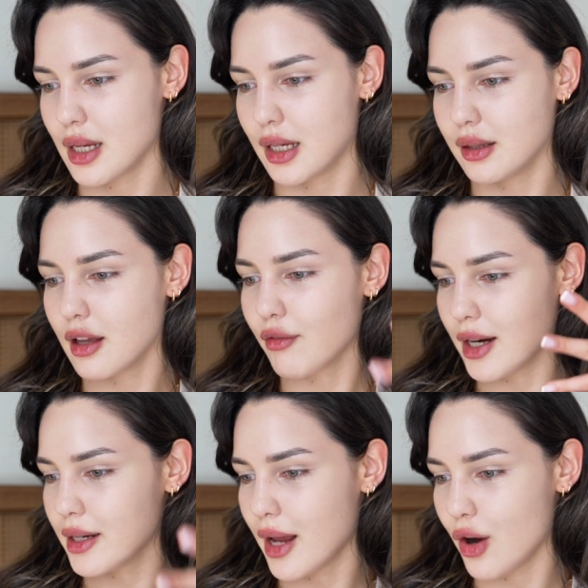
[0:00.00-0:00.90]
and
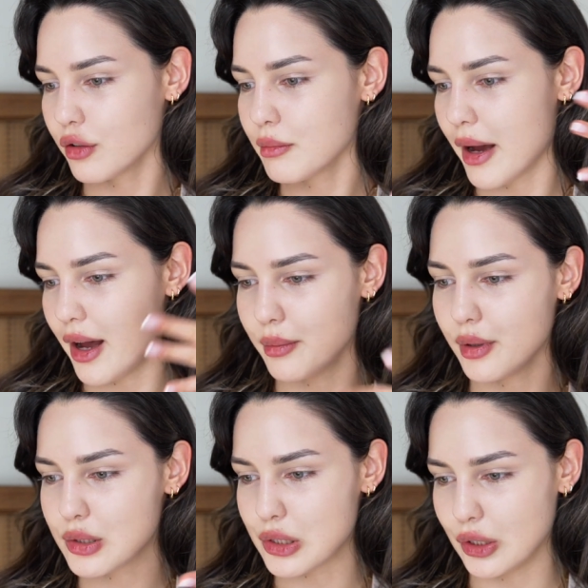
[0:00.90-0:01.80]
right now my
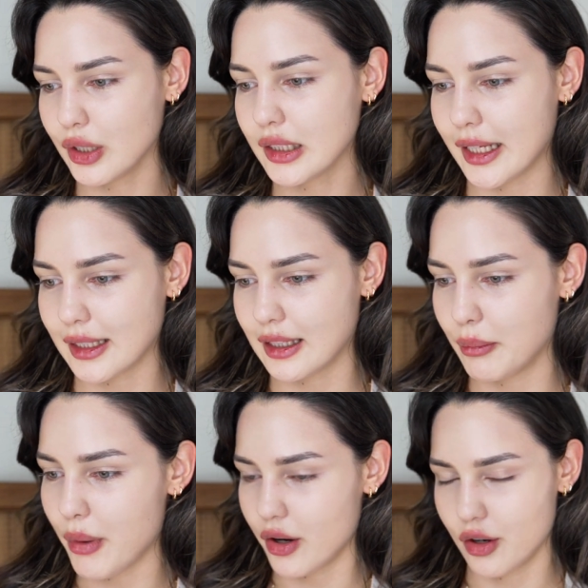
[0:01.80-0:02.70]
eyebrows look like they're
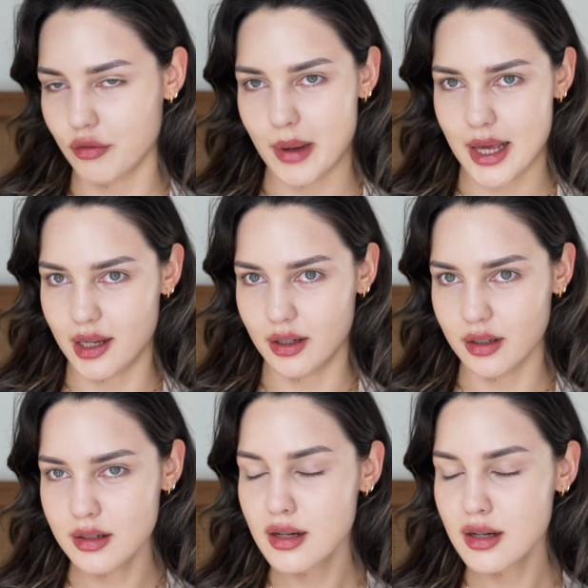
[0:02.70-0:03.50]
part of my hair.